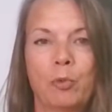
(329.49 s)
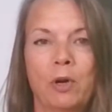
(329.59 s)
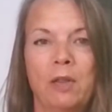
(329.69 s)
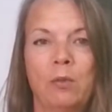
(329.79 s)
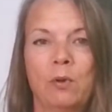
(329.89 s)

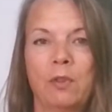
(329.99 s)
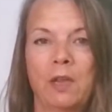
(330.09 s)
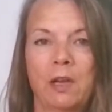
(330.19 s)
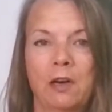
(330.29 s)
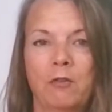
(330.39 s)
breathe, we're
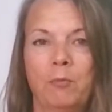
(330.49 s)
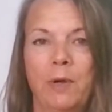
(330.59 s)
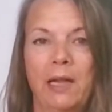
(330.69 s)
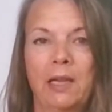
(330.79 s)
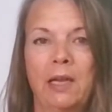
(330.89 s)
thinking of
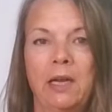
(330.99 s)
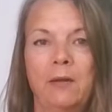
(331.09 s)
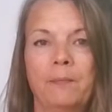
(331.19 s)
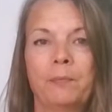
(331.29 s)
belly,